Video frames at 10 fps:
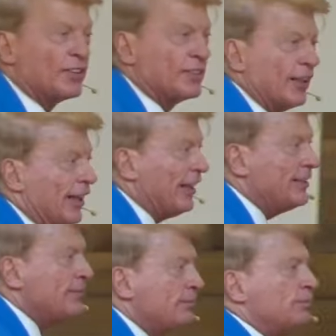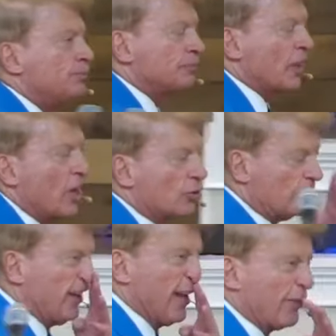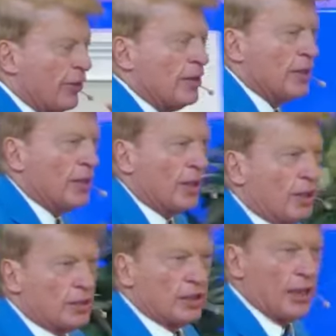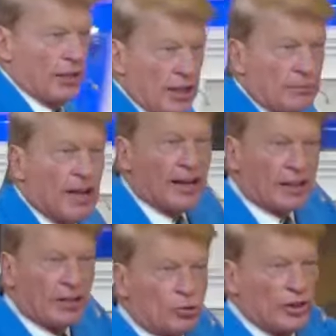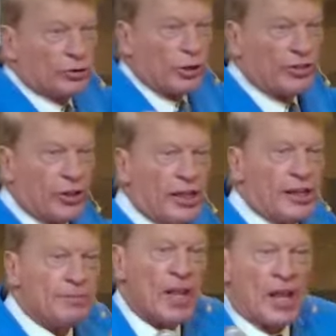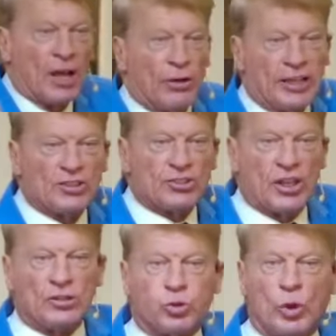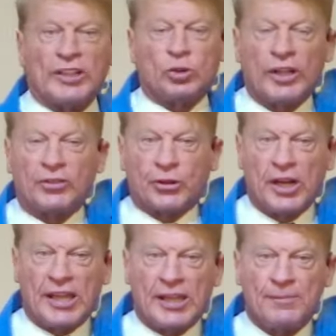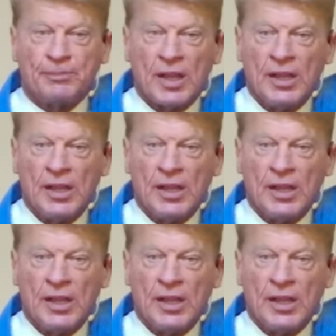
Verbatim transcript: what's the leading cause of death in America in 2023? I read this. In 2023,